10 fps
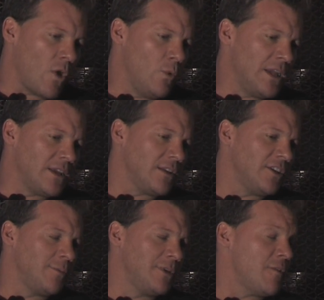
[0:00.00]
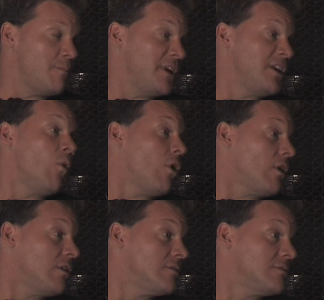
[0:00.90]
we had like a little bit of a bidding
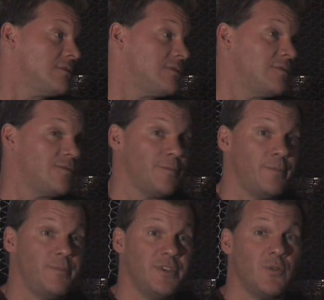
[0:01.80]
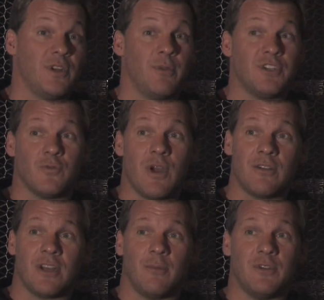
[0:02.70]
war between a bunch of
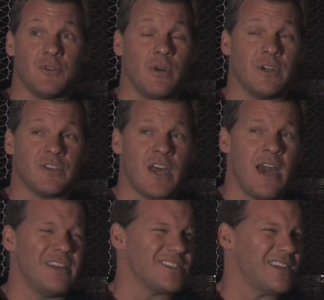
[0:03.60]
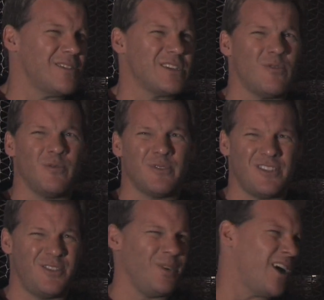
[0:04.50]
record companies who wanted to sign us. And I was like, "Well, we're
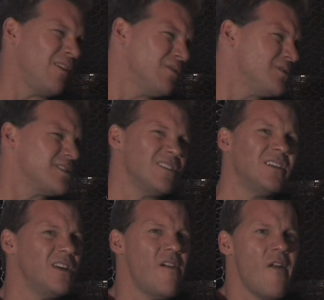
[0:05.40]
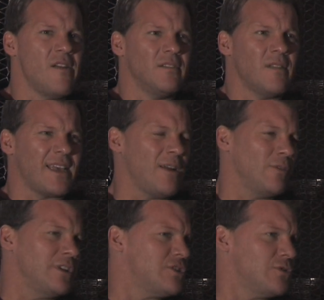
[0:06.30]
just doing covers," and I can't
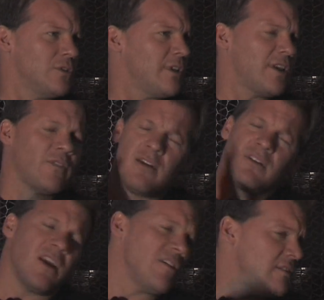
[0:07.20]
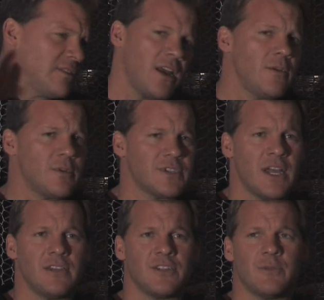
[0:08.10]
really tour. And they're like, they don't care, they don't care, they want to
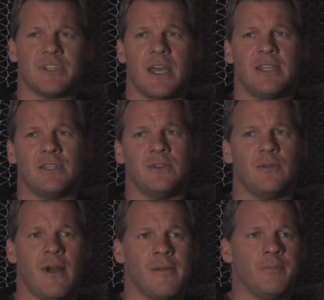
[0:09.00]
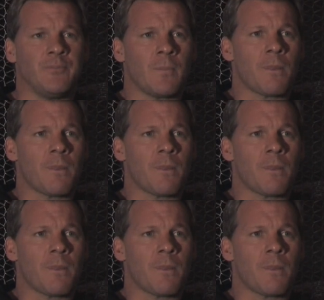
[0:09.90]
sign you. So we signed to um,